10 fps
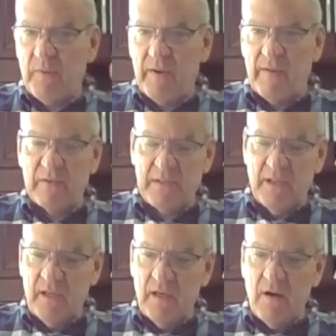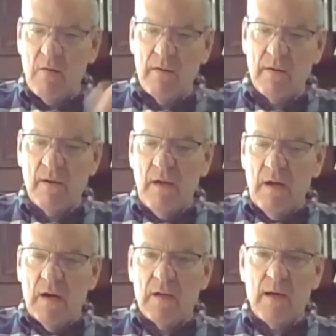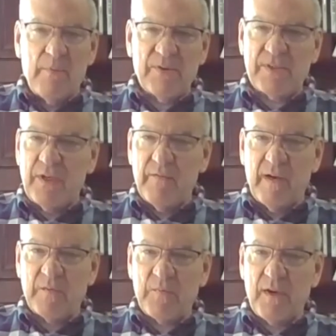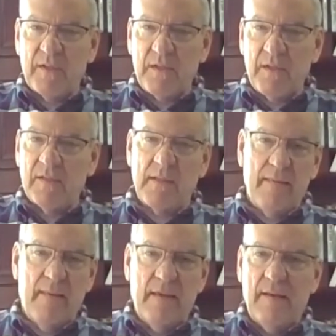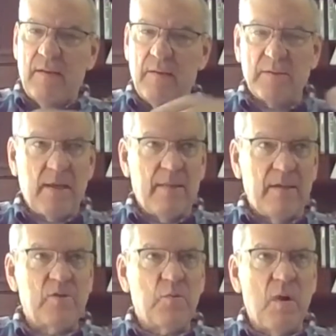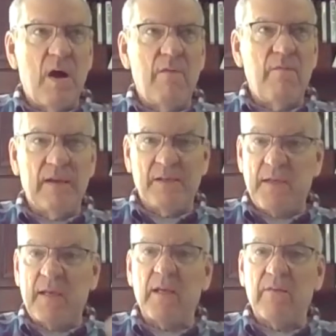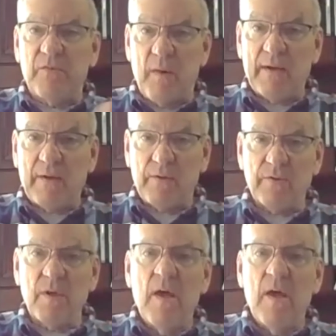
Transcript: We have a CEO and a couple senior vice presidents, and then there's, I think, 12 executive directors.